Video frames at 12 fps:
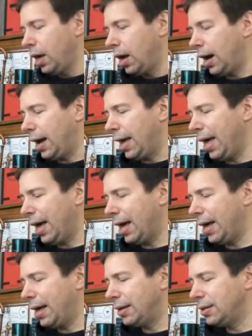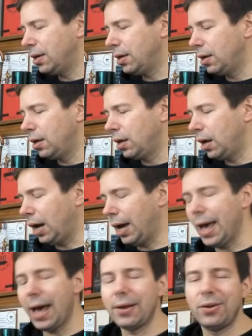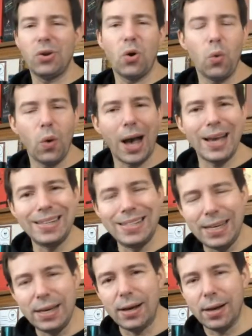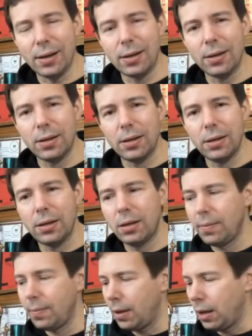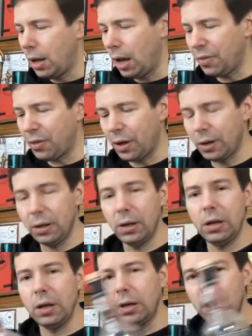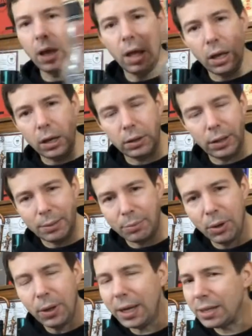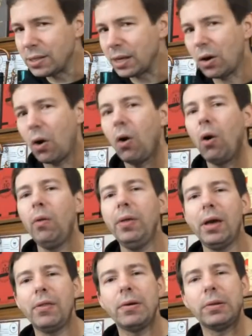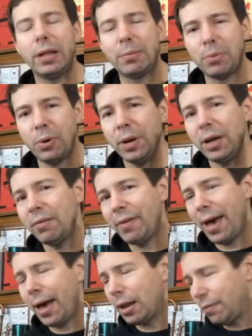I had no idea. I thought, Glenburgie, it's like all the other Glenburgie I've had.